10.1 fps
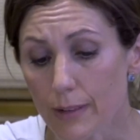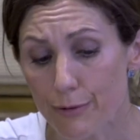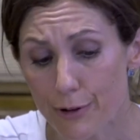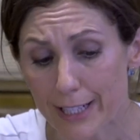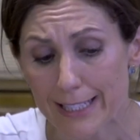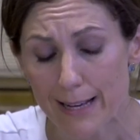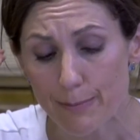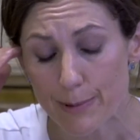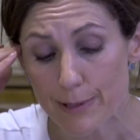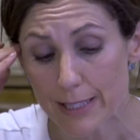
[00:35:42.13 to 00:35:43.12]
For
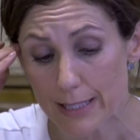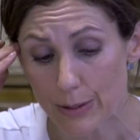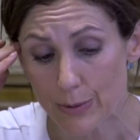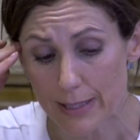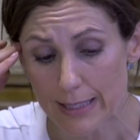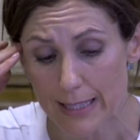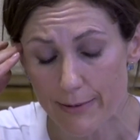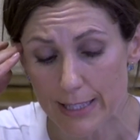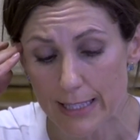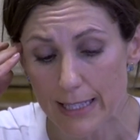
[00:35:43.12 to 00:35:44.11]
example, since
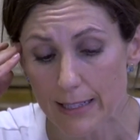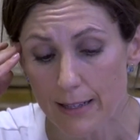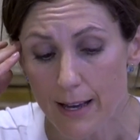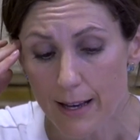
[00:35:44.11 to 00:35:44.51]
2017,